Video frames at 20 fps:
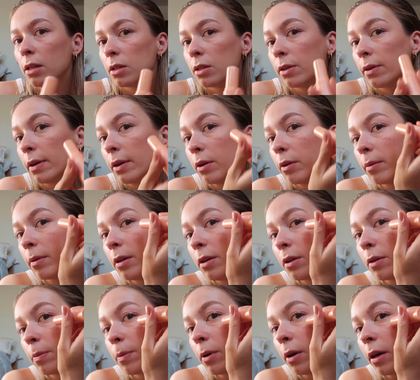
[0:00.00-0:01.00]
So I normally
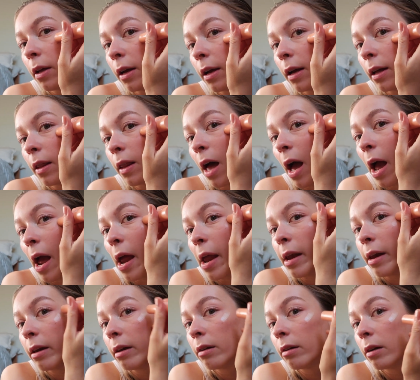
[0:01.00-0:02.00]
just put like a
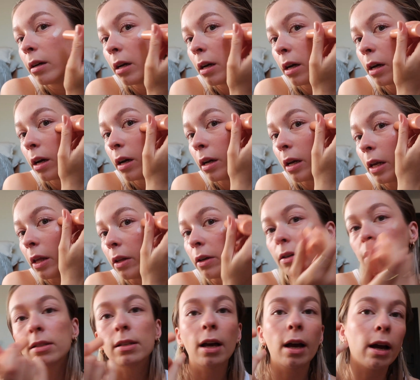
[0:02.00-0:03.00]
line on
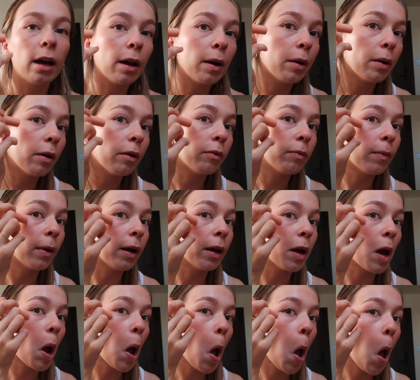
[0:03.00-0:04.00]
either side of
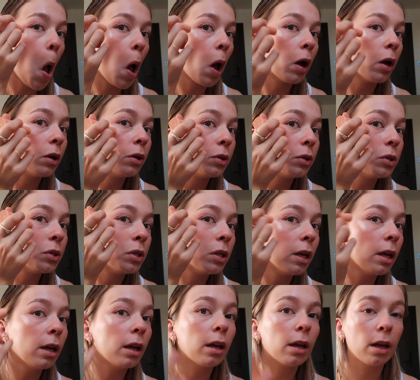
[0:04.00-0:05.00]
my
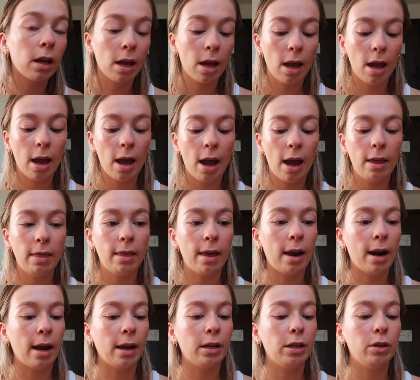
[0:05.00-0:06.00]
cheek, and
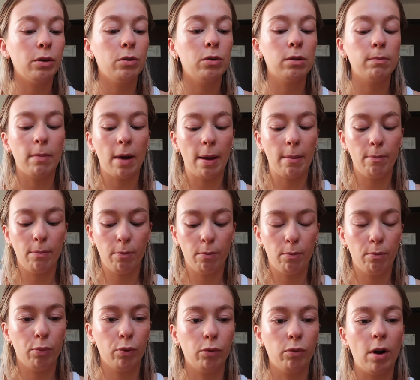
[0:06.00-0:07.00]
then I use my
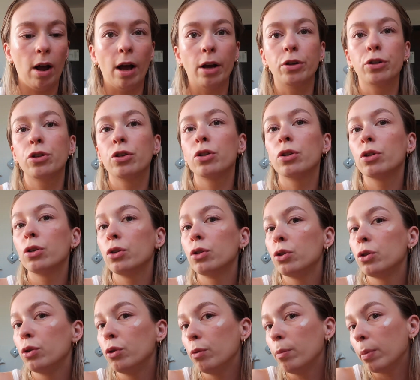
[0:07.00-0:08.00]
brush
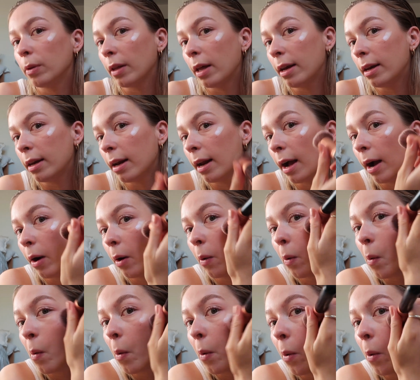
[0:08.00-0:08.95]
to blend it out.